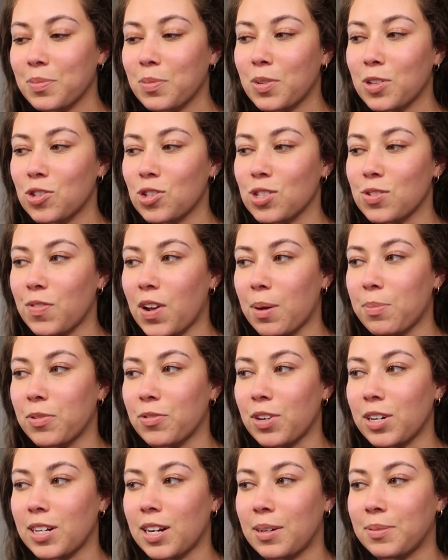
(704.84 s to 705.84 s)
We're just vibing
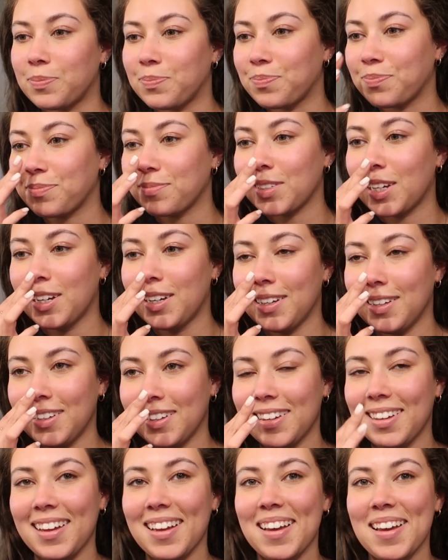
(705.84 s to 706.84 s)
right now.
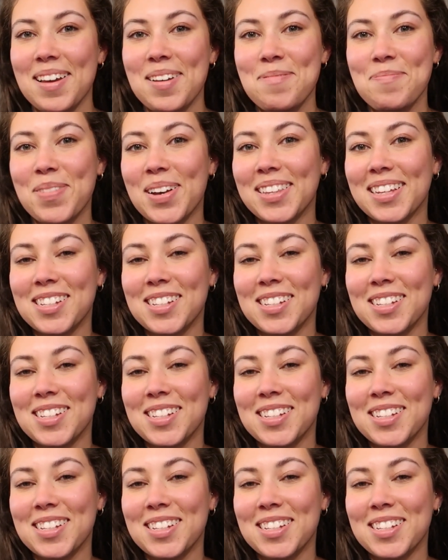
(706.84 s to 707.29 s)
But